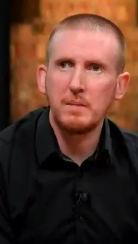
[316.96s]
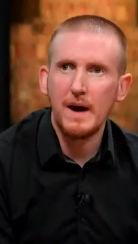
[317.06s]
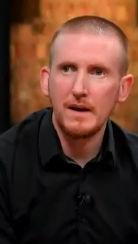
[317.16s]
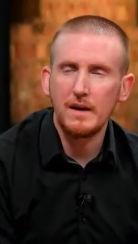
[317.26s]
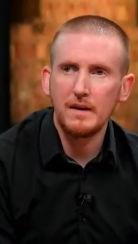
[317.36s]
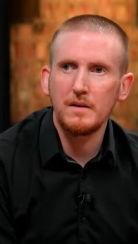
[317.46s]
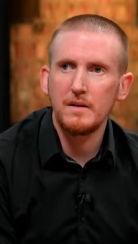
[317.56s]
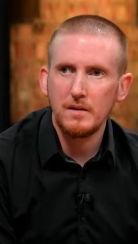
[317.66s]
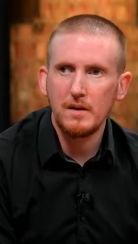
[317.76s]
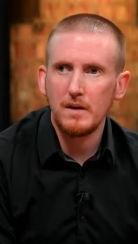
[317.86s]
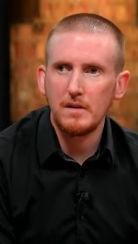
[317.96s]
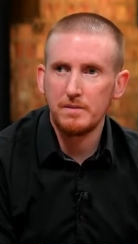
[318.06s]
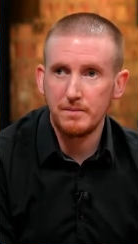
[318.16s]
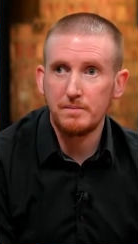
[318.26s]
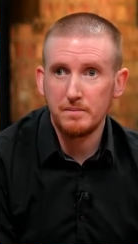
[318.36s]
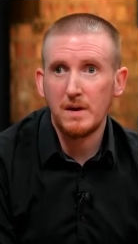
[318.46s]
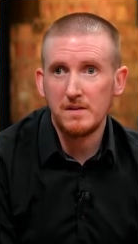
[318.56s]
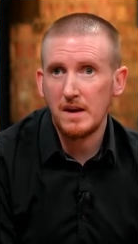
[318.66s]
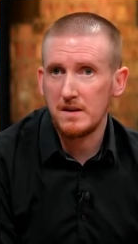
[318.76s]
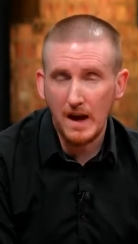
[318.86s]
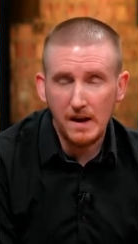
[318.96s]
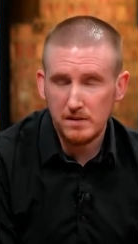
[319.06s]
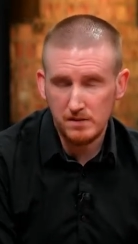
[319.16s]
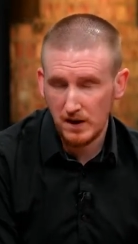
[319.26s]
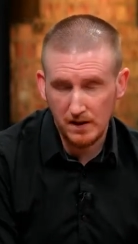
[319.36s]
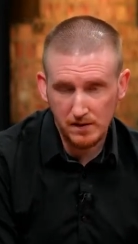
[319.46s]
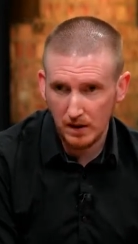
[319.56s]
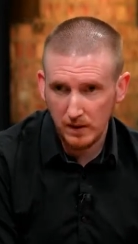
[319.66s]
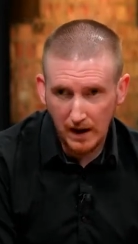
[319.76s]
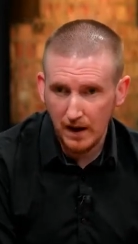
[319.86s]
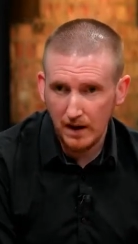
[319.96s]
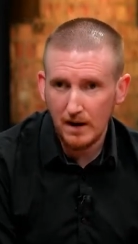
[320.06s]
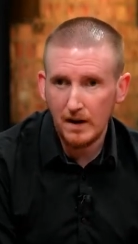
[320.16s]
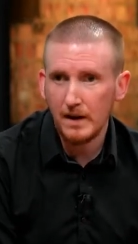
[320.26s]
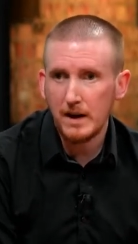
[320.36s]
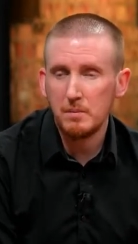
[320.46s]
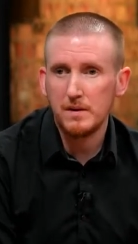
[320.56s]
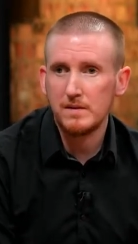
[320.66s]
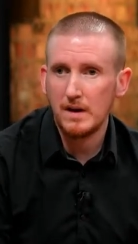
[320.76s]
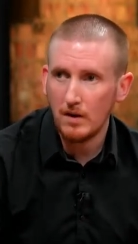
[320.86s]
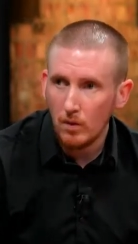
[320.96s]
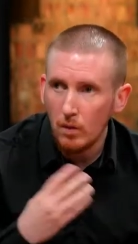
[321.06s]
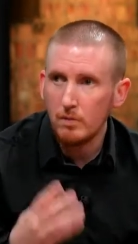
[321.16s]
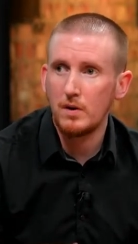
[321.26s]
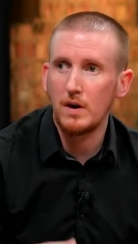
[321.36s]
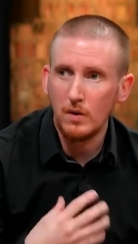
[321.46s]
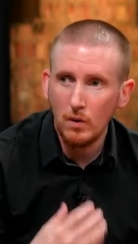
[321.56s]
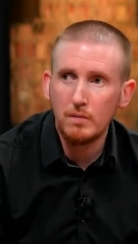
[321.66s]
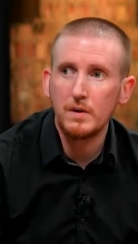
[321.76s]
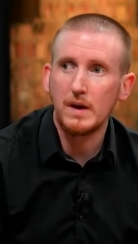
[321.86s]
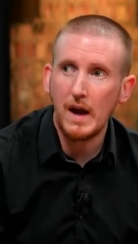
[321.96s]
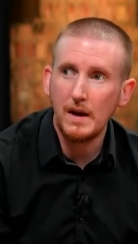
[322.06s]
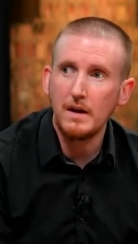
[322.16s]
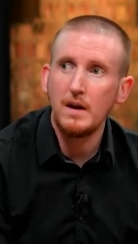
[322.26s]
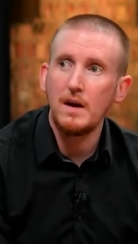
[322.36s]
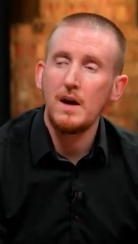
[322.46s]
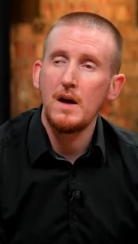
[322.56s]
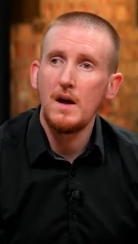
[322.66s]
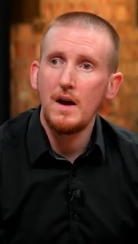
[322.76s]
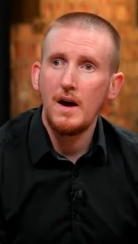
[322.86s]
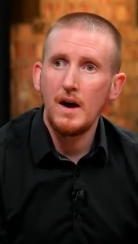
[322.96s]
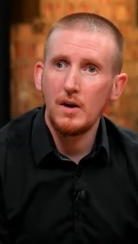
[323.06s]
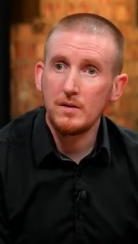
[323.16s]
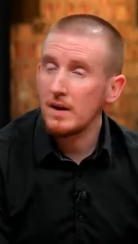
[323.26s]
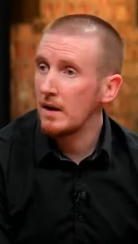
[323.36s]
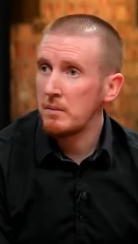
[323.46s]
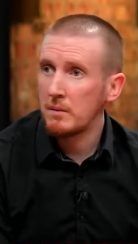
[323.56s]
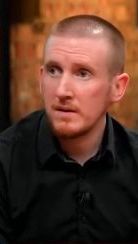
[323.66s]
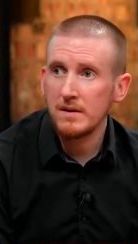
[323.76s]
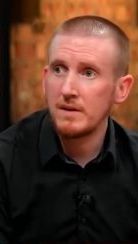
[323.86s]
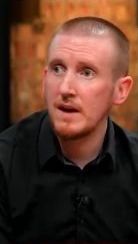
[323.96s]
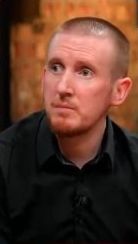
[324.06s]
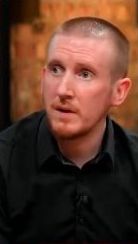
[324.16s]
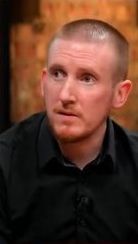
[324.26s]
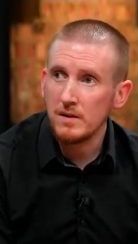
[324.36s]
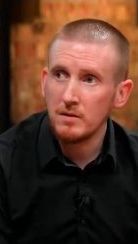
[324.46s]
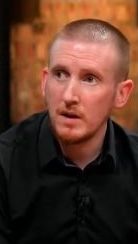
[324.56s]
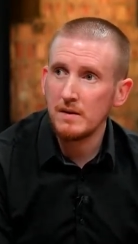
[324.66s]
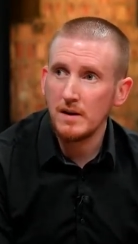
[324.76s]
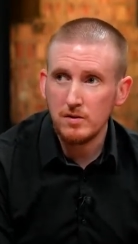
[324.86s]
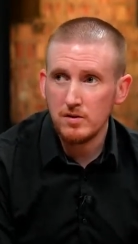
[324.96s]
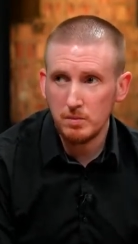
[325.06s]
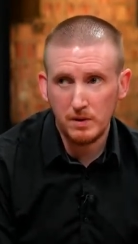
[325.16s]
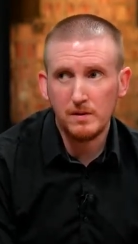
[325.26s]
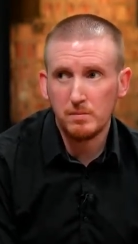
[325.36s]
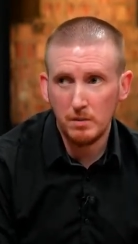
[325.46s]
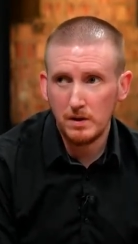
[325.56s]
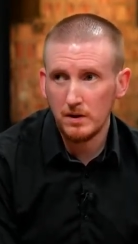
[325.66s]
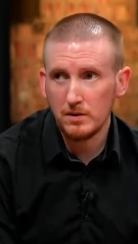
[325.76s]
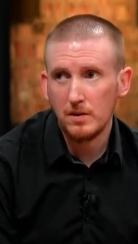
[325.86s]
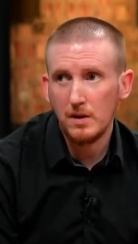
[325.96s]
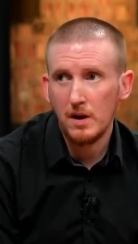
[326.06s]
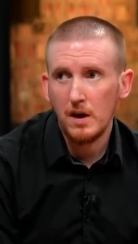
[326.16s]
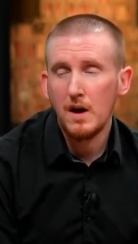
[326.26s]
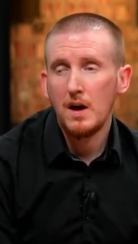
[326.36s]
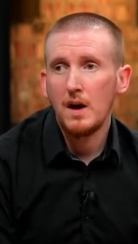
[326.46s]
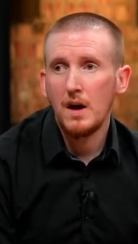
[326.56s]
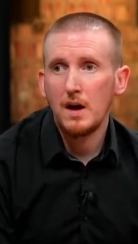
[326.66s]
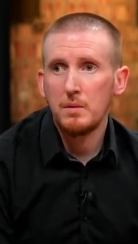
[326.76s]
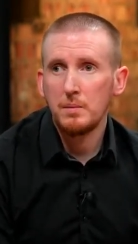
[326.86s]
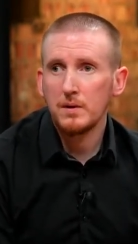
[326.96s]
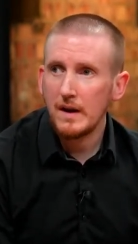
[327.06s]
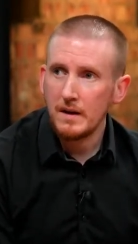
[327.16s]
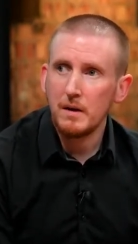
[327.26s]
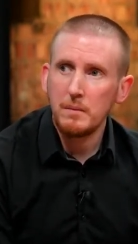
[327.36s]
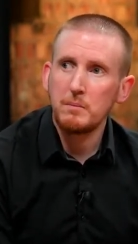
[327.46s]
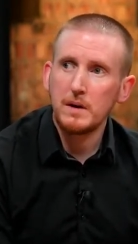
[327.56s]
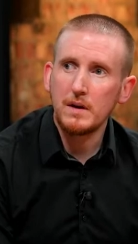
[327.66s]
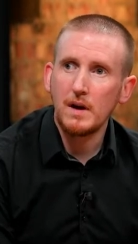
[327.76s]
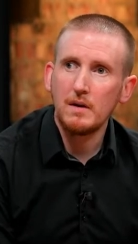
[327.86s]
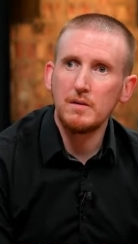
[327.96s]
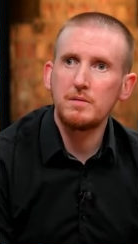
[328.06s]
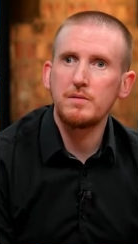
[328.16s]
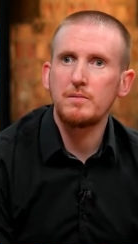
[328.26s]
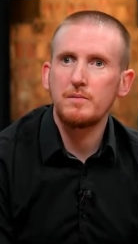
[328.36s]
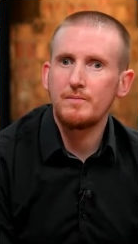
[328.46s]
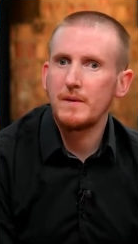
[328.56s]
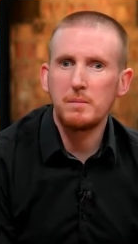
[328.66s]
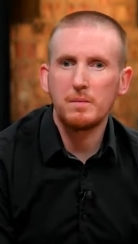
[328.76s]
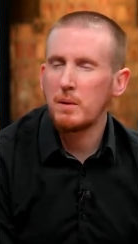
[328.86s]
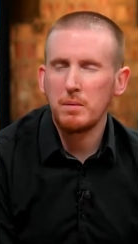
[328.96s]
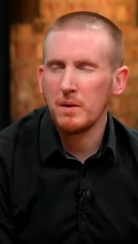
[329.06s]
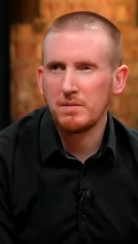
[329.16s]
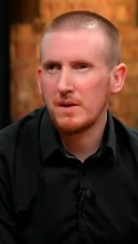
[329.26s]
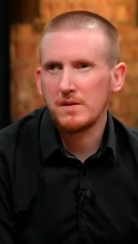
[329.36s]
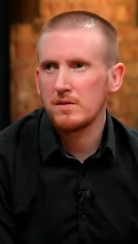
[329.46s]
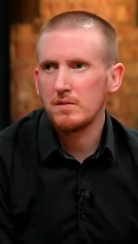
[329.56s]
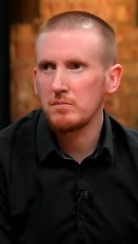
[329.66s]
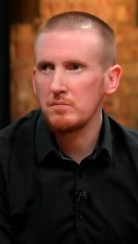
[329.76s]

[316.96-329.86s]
back, and I said, yes, I'm gay. And I kept on saying it over and over again until I made myself laugh because I realized how stupid this probably looked. But then that made me it was probably my first